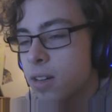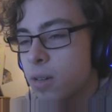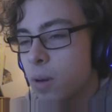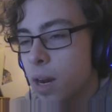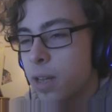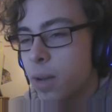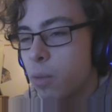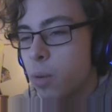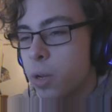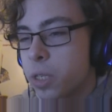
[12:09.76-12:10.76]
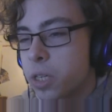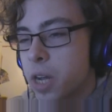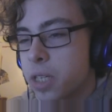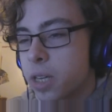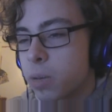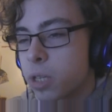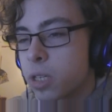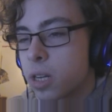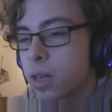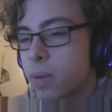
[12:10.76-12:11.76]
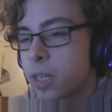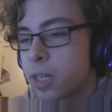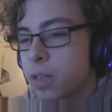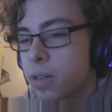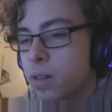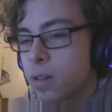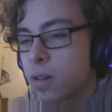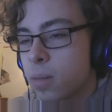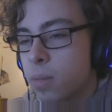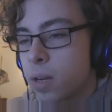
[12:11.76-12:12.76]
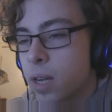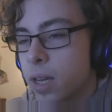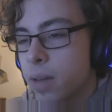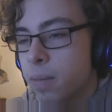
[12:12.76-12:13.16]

Well, it wasn't dancing, it was a still image. But like,